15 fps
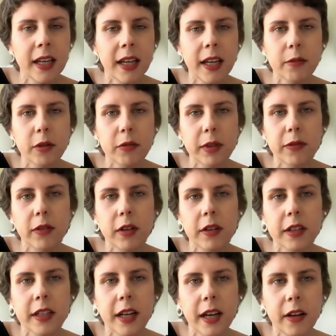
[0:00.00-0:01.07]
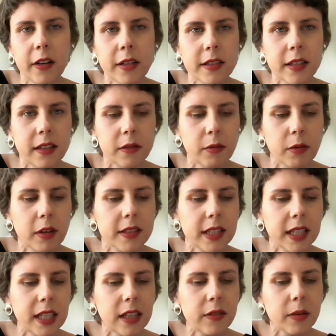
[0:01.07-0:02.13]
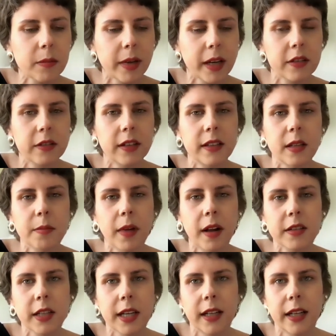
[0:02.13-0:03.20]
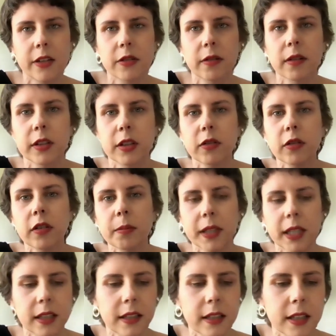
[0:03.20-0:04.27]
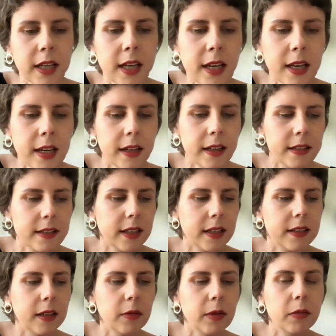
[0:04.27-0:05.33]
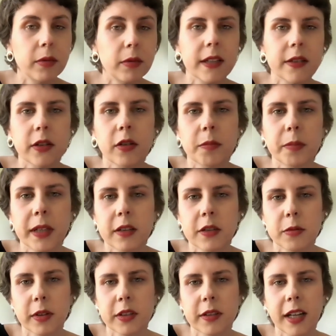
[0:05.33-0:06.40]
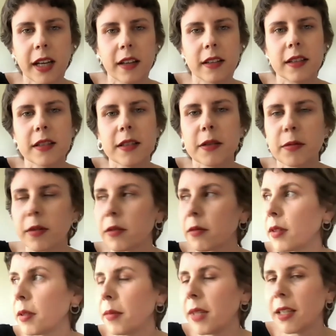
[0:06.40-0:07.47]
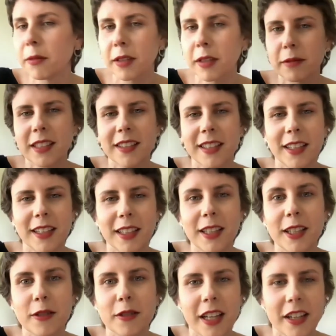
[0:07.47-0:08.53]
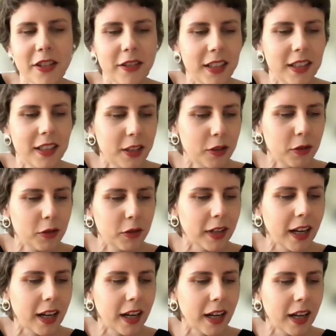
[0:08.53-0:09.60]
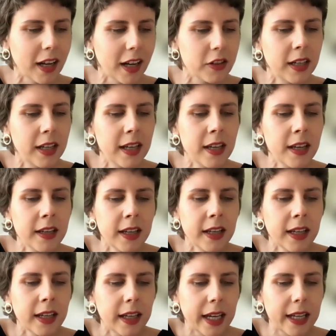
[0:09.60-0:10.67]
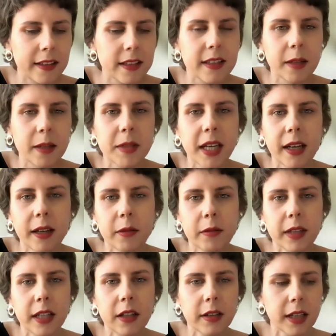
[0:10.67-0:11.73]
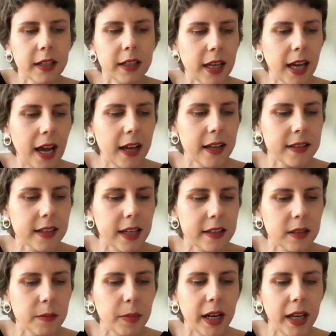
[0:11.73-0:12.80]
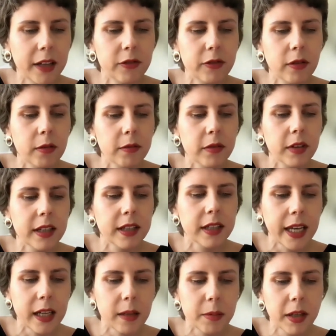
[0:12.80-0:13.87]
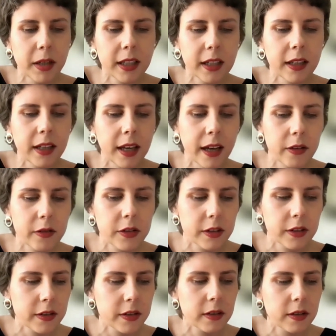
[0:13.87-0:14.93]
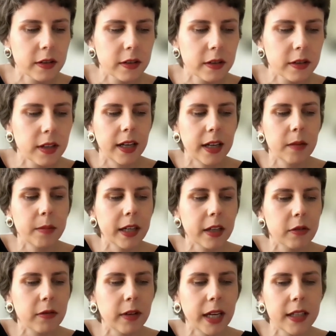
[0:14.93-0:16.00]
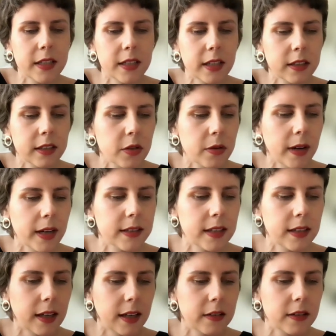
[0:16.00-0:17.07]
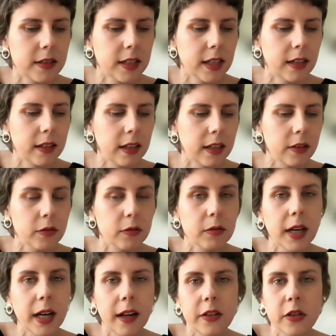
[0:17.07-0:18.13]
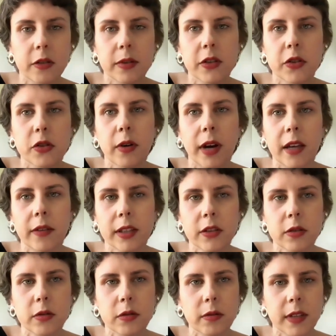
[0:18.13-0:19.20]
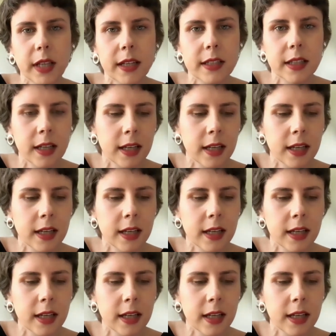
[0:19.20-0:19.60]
And what we've learned now is that it works even better in the multilateral European setting when we as Europeans work together. This is what we mean when we say EU National Institutes for Culture. At the same time, we look at us as a platform. We're enabling encounters and thereby creating trust and understanding through culture. We're striving to do that.